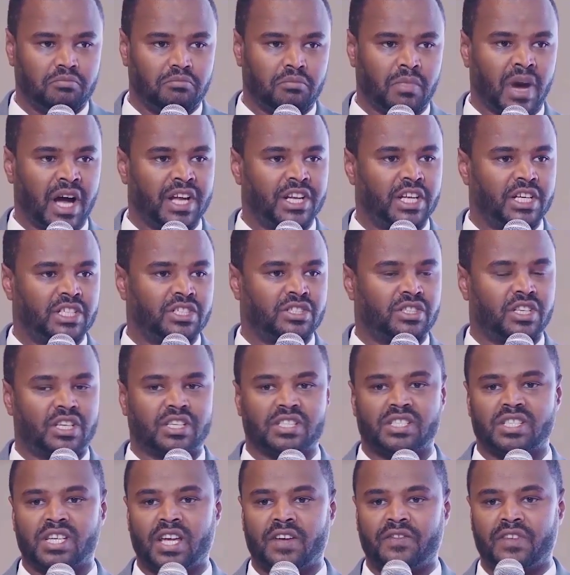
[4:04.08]
manage
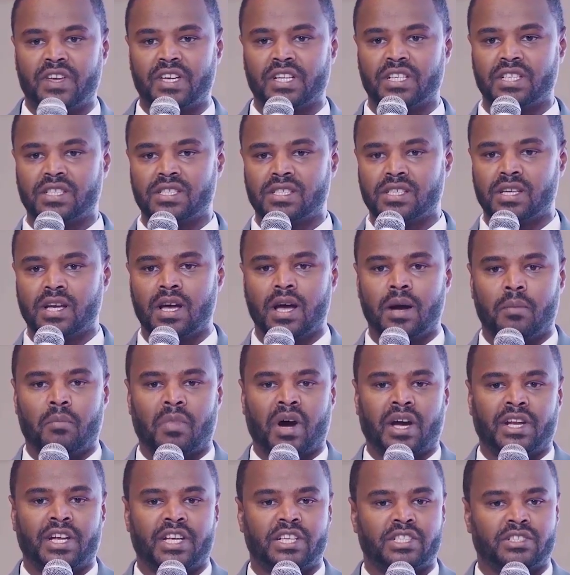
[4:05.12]
their savings,
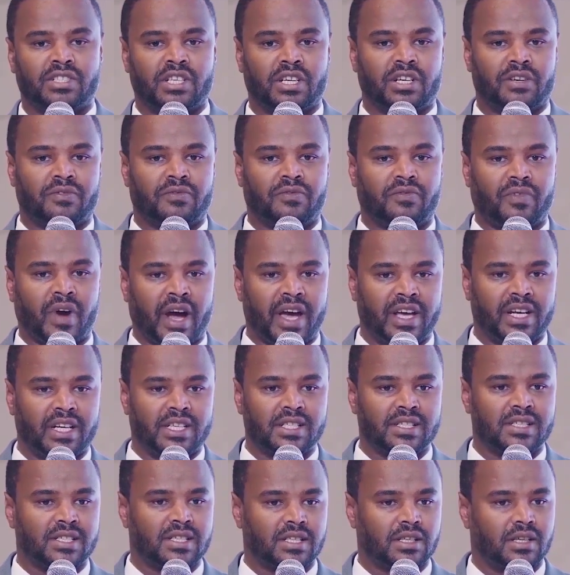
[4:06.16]
manage their
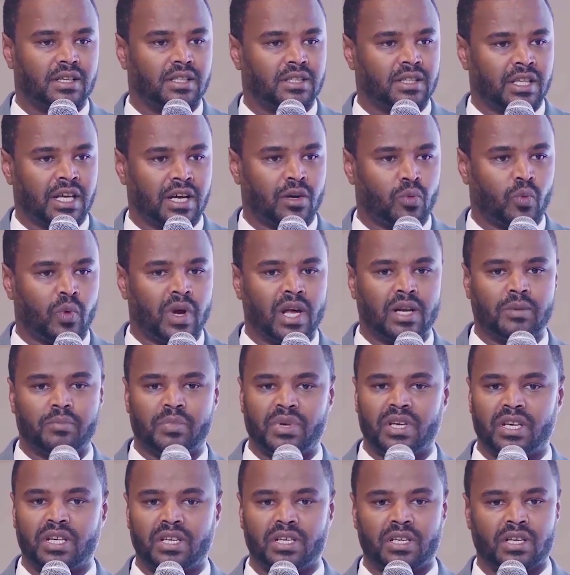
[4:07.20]
finance, their
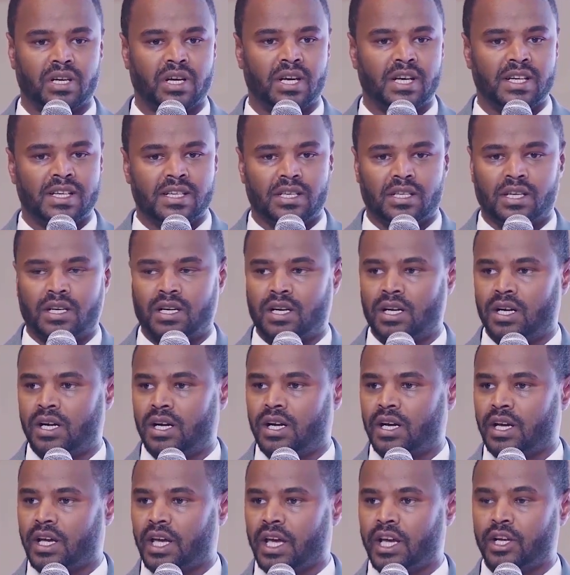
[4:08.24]
well-being,
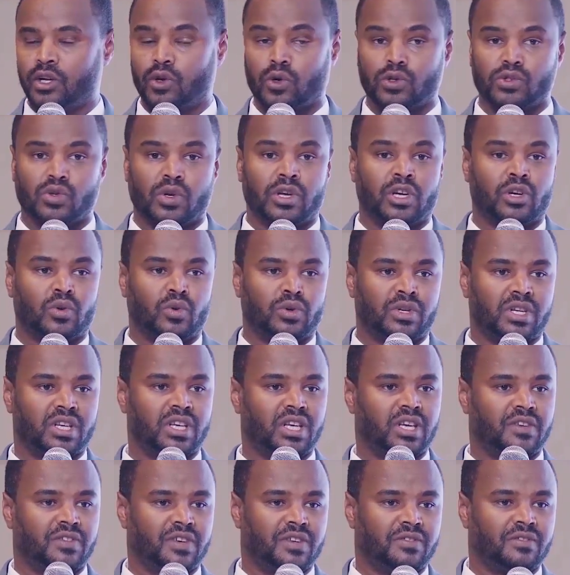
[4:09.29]
and also
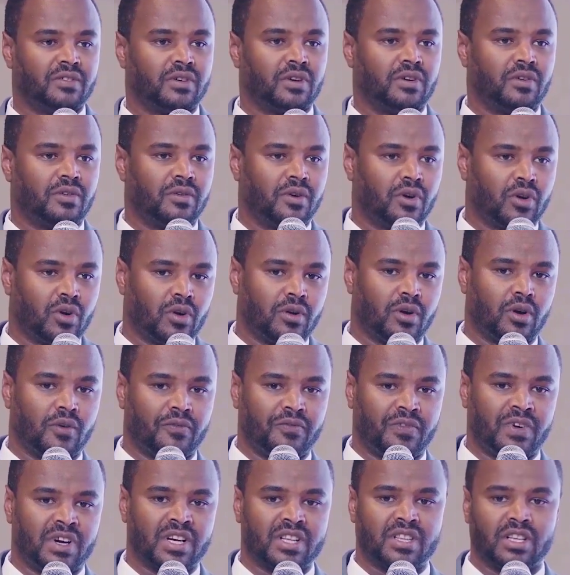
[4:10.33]
including even
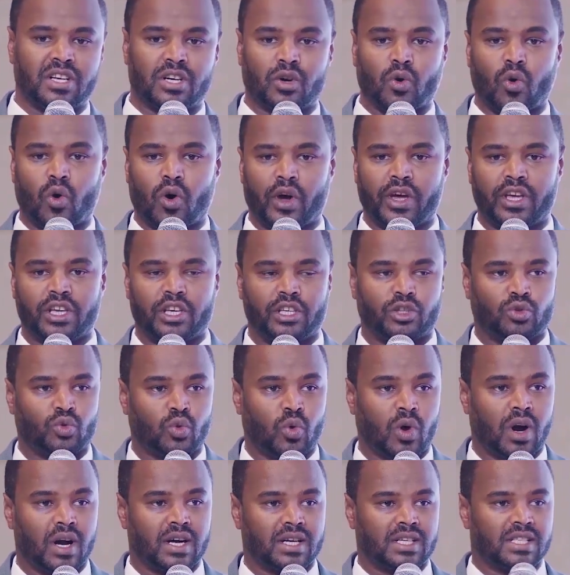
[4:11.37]
further going
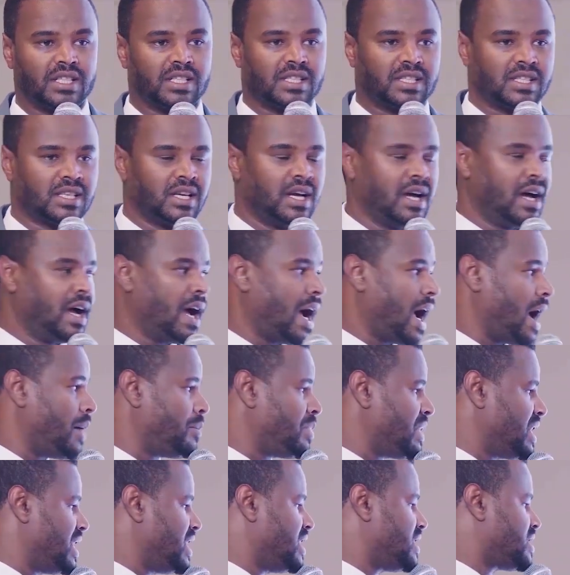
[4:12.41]
toward this
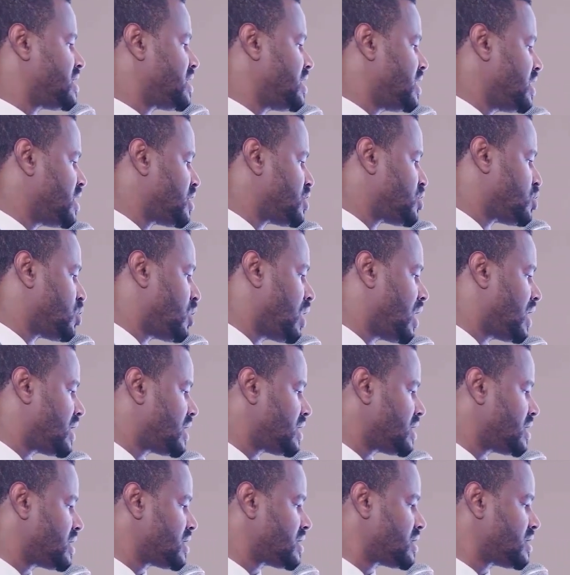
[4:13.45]
ability, toward
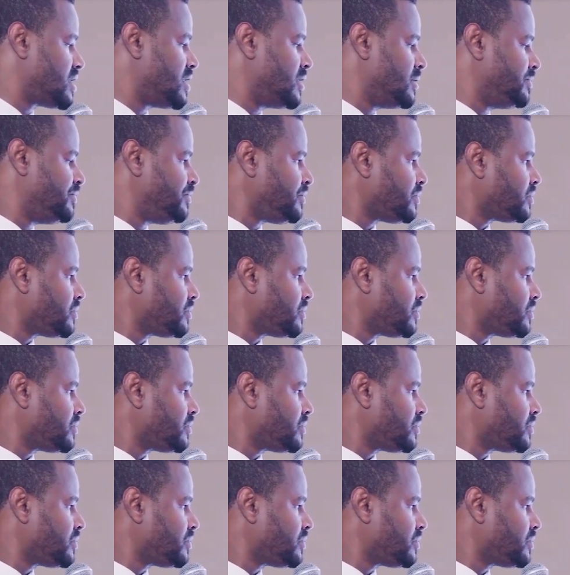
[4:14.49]
this